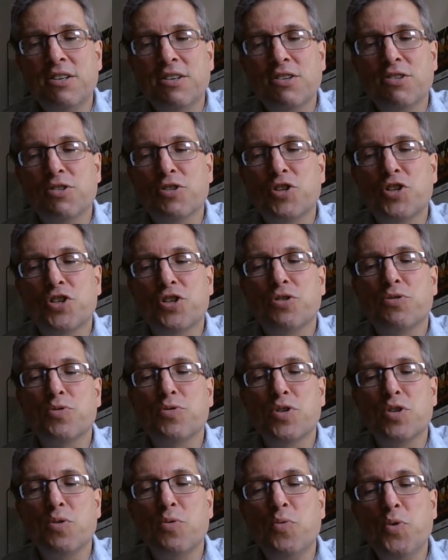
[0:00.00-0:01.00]
God
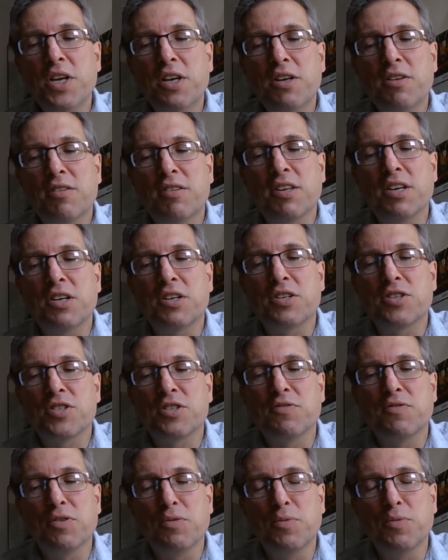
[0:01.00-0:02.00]
chose the weak things
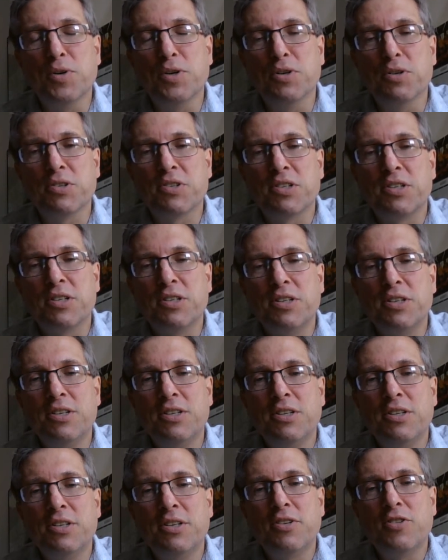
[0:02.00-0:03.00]
of the world
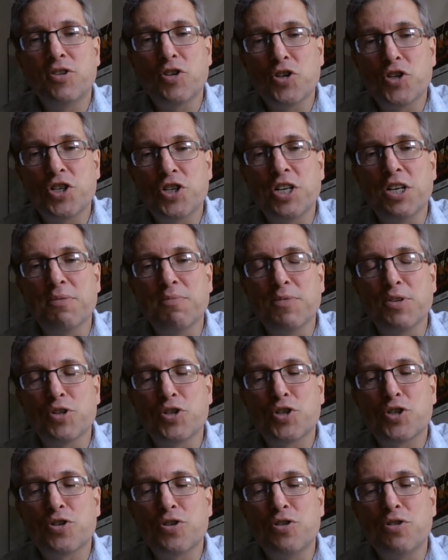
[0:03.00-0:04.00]
to shame the
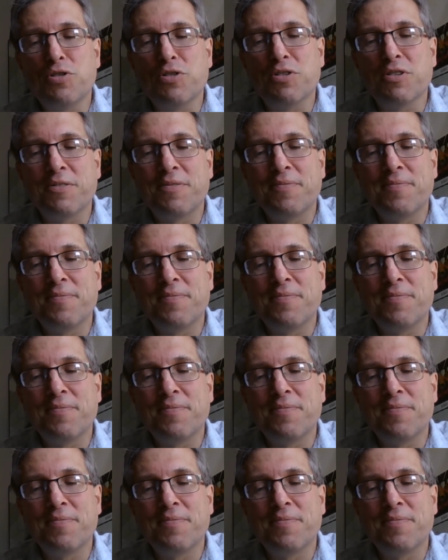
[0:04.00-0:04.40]
strong.